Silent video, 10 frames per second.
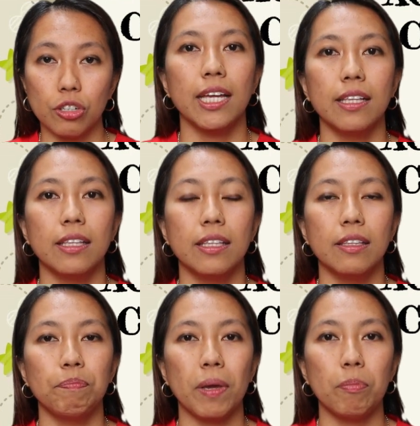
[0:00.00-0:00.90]

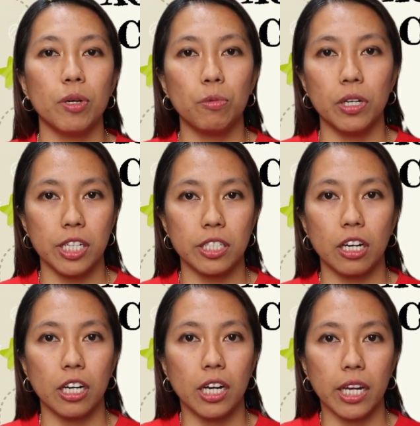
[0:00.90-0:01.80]
And paperworks
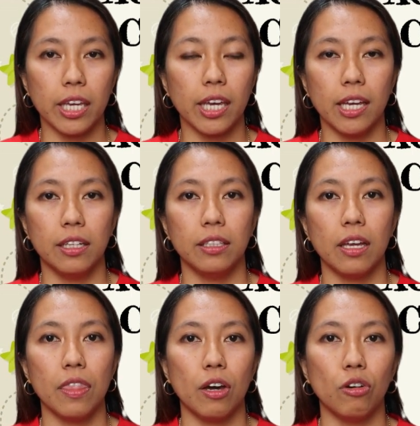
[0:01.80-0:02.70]
are again
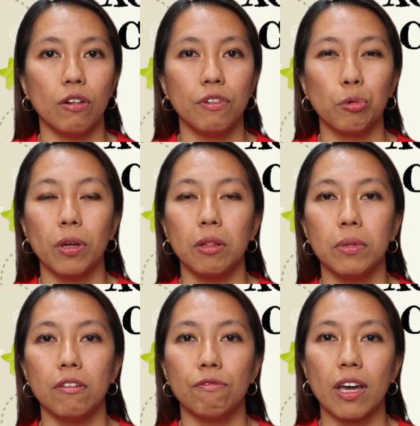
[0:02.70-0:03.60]
the
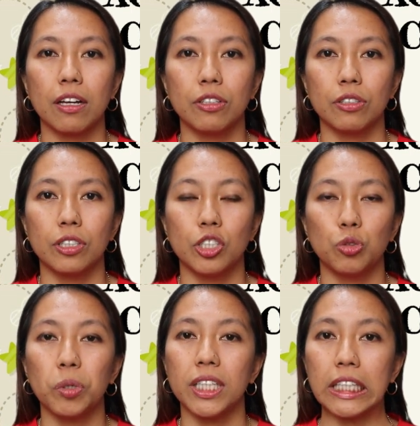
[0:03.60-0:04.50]
overwhelming
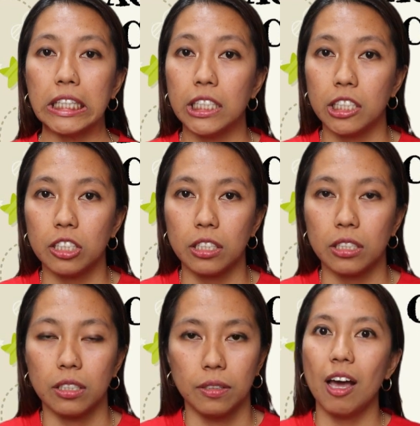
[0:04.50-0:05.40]
factors when teaching,
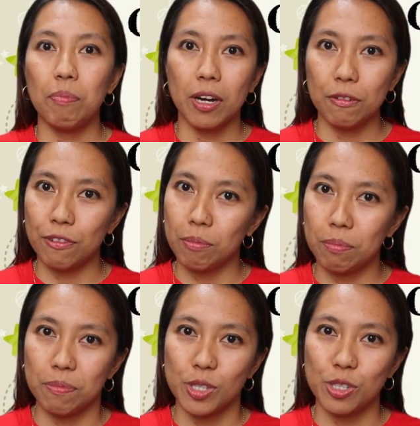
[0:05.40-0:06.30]
apart
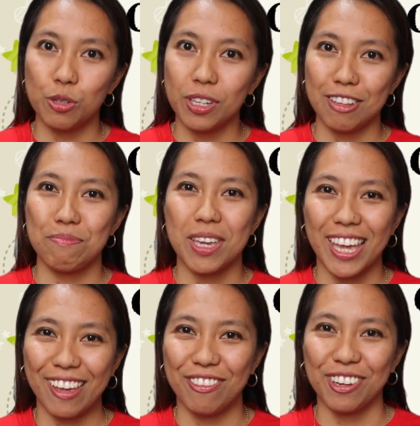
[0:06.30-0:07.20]
from student
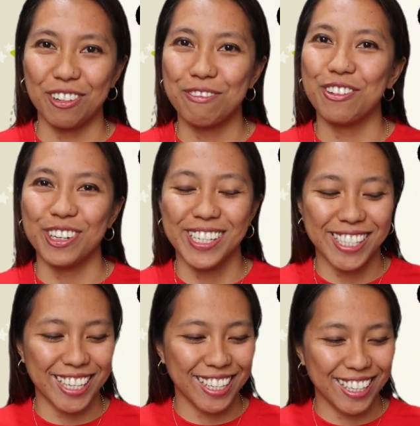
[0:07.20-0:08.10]
behavior, of
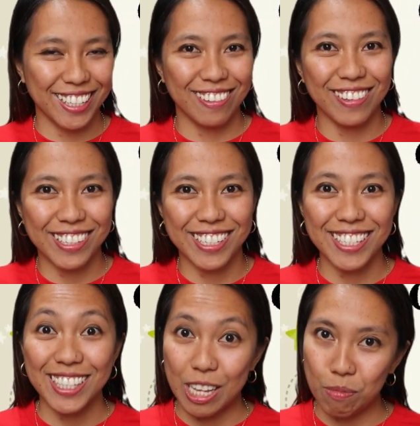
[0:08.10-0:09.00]
course, which
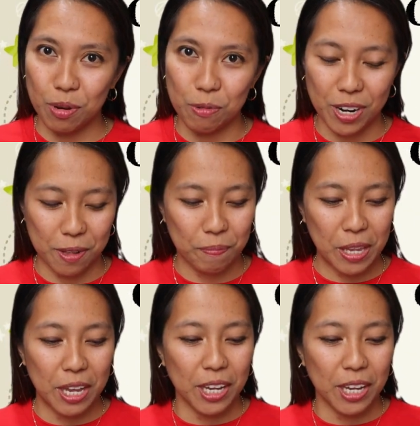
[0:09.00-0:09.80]
is number one.